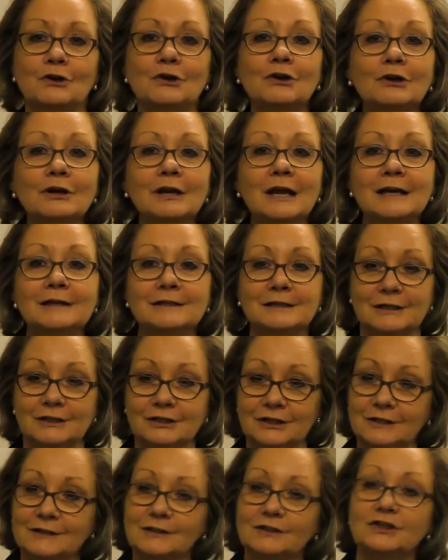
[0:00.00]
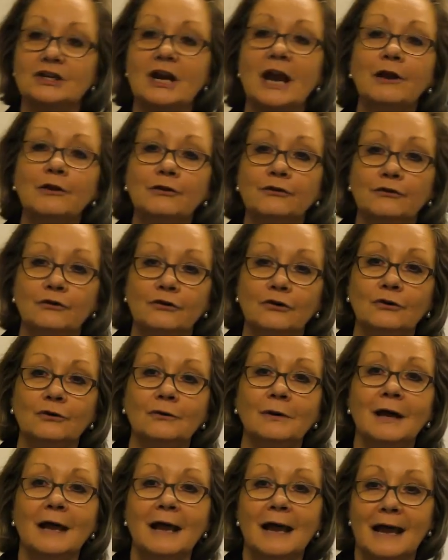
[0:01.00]
you need to just check
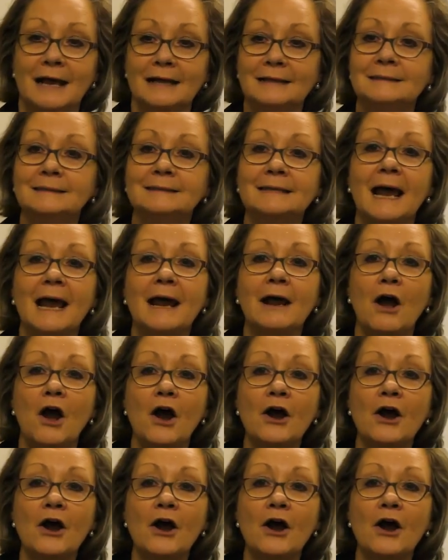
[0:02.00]
through and say,